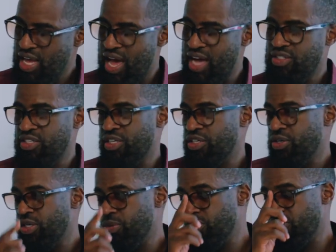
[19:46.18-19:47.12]
I'll tell
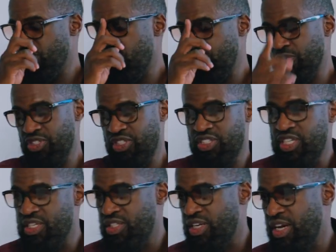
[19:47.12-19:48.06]
you, it was a
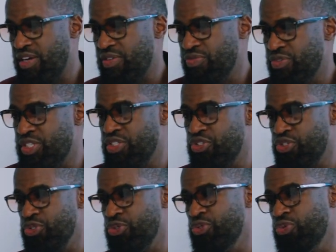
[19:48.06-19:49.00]
tenant that I rented
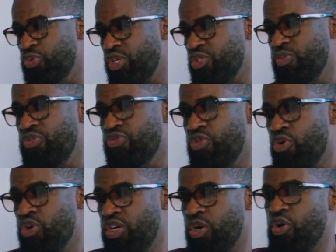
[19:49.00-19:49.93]
to once
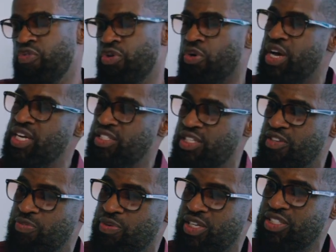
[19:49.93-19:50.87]
before over on
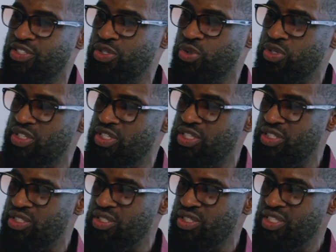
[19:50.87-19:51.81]
18th Place in
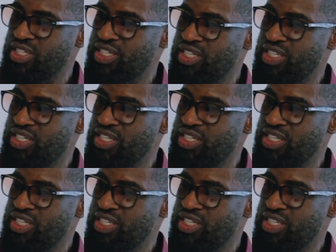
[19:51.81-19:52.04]
Northeast. Yeah.